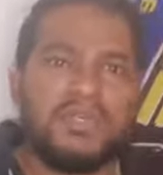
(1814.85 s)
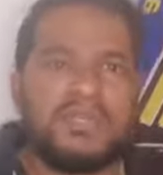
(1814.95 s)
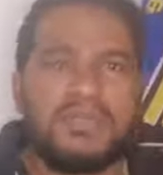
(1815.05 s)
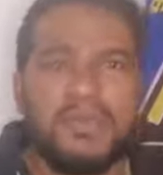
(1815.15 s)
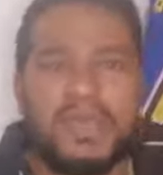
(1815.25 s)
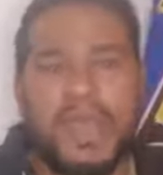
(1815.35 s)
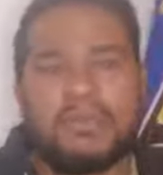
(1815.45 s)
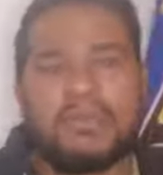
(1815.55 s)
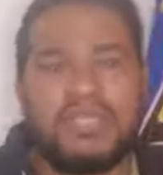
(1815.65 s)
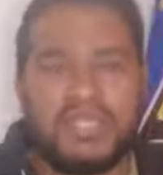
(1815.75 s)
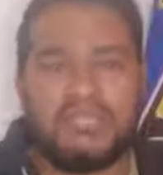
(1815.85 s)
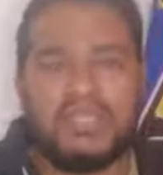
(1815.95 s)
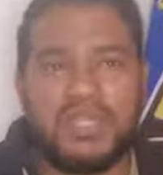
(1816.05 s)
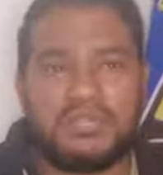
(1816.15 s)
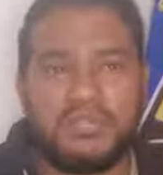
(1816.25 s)
So I'm going to leave
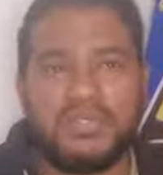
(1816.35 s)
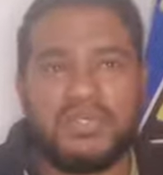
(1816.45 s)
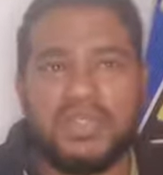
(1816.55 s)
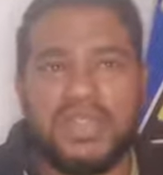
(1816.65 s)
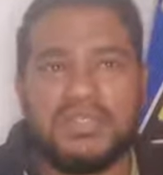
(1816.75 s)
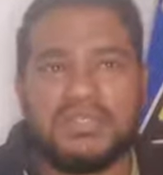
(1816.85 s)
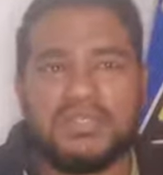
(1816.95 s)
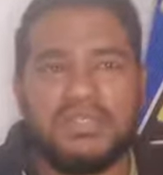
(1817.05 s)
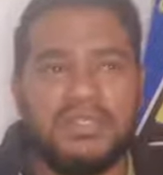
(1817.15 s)
that with you guys.